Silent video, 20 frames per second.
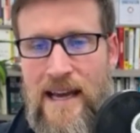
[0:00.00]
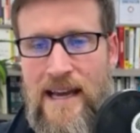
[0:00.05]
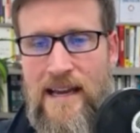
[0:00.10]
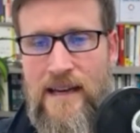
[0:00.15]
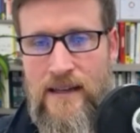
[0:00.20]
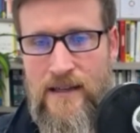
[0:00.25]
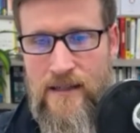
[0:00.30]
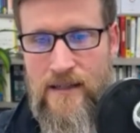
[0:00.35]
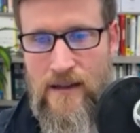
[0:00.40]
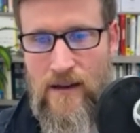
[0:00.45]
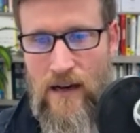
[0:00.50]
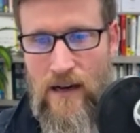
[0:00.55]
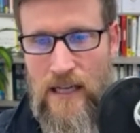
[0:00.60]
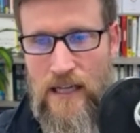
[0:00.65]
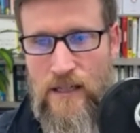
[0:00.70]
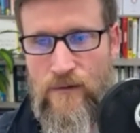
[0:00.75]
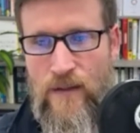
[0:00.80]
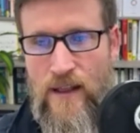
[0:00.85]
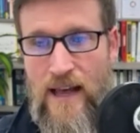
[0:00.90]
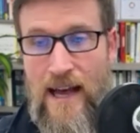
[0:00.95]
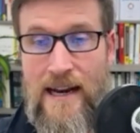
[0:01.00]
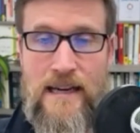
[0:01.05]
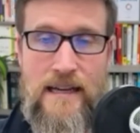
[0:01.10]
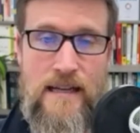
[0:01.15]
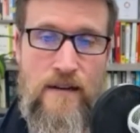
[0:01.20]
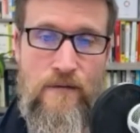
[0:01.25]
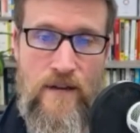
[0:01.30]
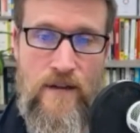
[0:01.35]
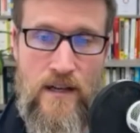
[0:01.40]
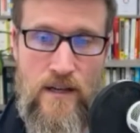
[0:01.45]
insights for that
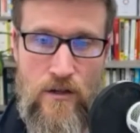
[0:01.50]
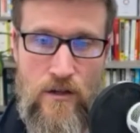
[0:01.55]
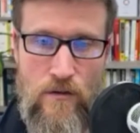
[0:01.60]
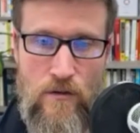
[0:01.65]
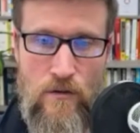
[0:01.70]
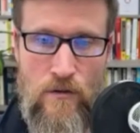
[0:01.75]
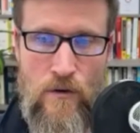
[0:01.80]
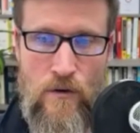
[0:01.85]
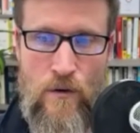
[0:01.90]
individual